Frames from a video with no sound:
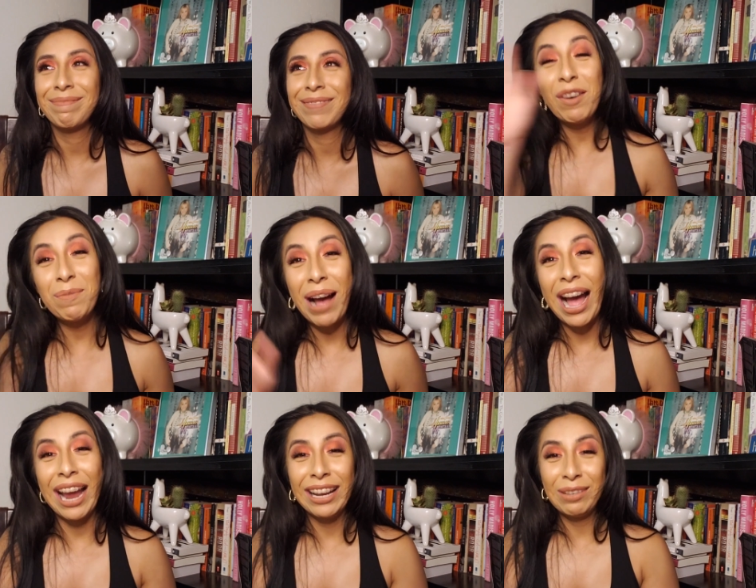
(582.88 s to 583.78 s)
Never
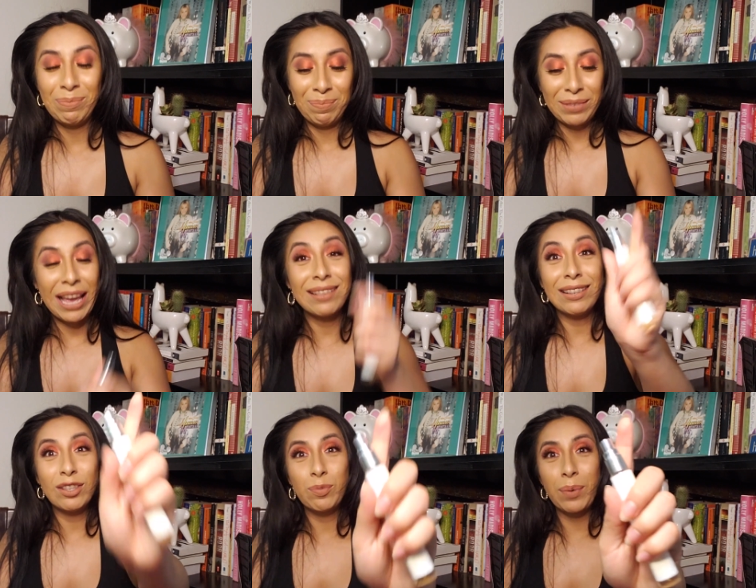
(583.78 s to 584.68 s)
mind. It's
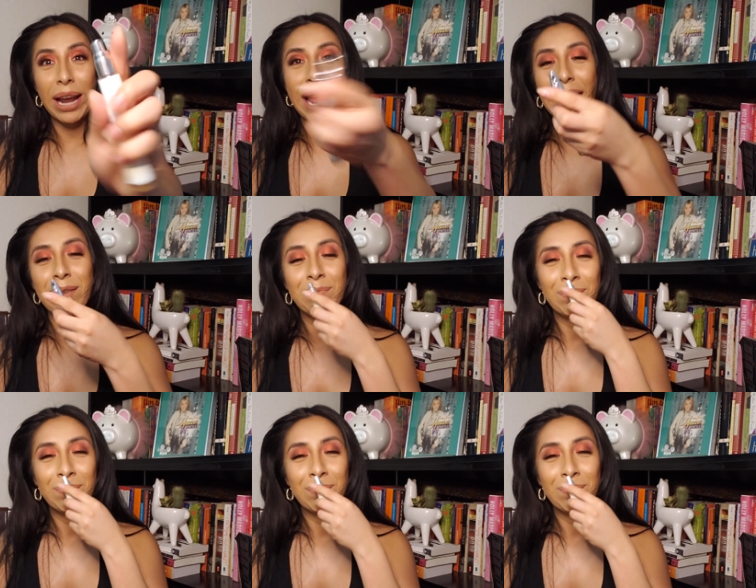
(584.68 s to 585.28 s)
a spray.